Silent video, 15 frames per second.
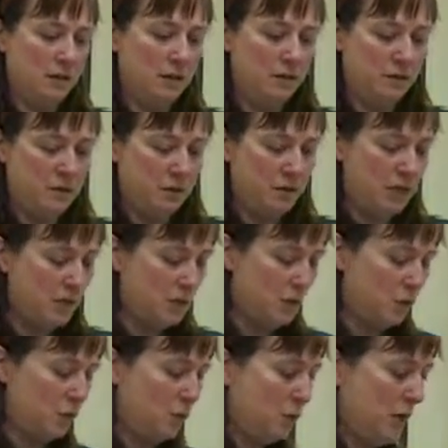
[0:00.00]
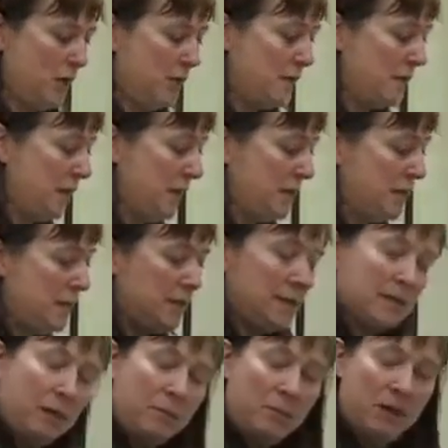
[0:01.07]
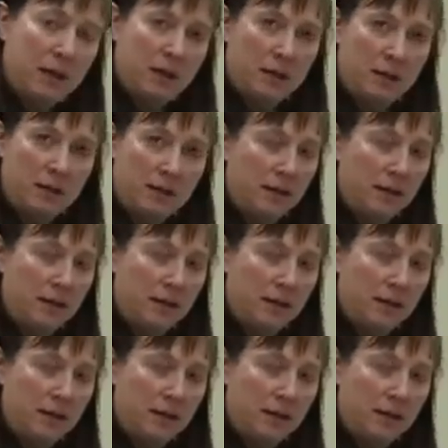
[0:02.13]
If you need to rinse into something,